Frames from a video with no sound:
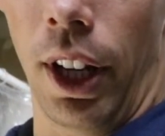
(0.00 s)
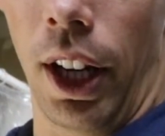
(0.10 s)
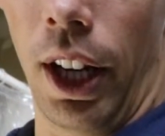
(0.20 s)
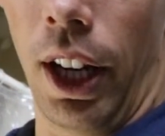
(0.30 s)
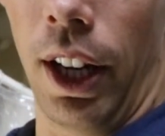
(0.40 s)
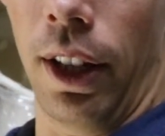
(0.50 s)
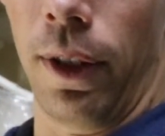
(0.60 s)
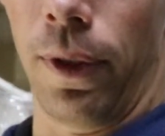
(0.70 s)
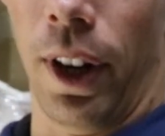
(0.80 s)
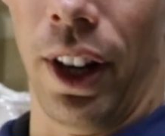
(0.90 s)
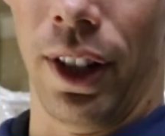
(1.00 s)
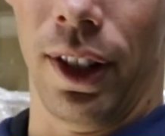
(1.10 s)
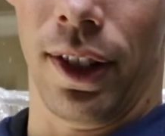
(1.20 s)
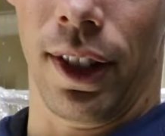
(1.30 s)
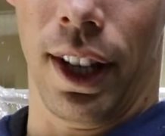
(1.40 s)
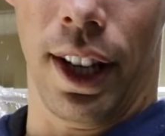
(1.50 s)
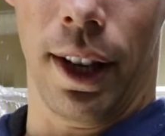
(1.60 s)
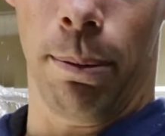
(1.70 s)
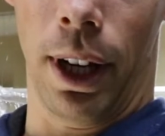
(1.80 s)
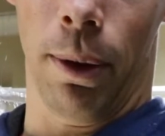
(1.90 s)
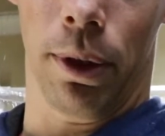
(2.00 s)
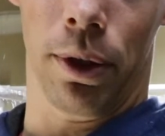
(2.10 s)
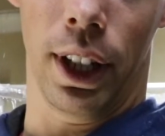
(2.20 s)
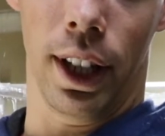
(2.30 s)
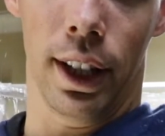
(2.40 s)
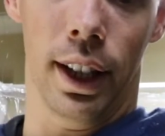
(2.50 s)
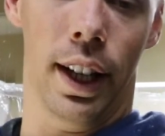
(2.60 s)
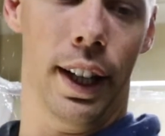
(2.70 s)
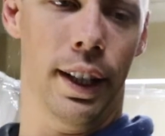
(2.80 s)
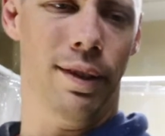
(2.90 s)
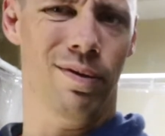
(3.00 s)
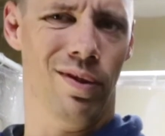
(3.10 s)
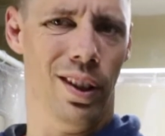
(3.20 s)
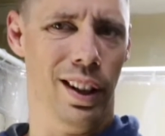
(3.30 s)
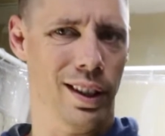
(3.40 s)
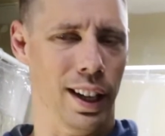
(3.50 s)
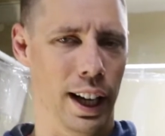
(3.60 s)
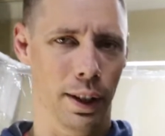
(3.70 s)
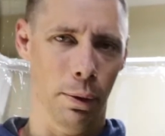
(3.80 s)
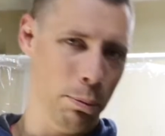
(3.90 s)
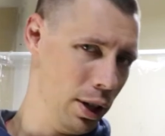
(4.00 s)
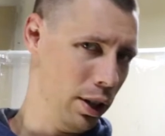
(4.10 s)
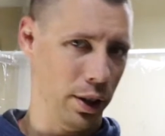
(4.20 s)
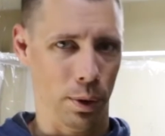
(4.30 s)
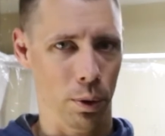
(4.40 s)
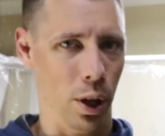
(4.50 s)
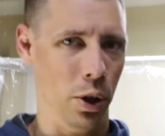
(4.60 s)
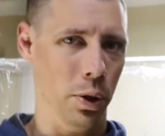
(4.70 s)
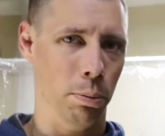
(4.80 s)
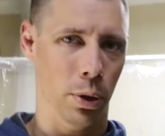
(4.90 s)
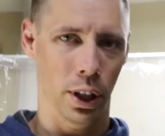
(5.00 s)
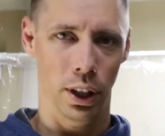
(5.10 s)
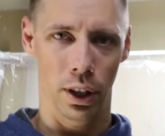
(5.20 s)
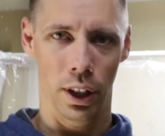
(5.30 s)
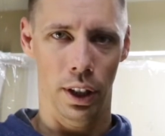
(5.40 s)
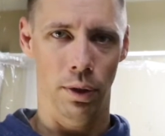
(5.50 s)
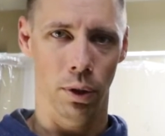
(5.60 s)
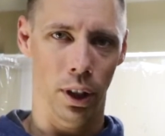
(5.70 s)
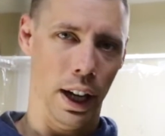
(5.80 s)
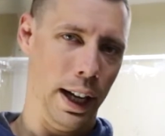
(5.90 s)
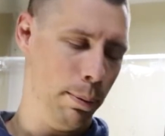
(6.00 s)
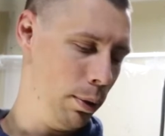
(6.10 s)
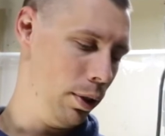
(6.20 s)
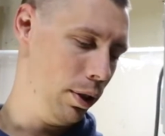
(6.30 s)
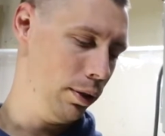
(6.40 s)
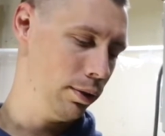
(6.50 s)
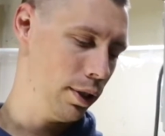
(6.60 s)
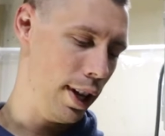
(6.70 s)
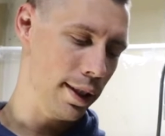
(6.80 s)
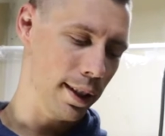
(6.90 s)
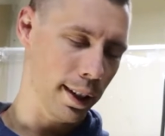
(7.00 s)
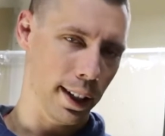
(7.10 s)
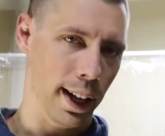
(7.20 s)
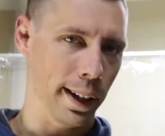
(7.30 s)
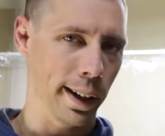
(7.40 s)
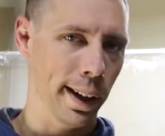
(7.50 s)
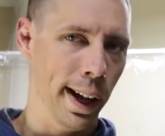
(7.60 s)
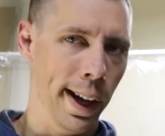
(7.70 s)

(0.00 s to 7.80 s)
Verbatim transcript: and as far as I've been able to read online, it's kind of a middle of the road, pretty good, reliable test indicator.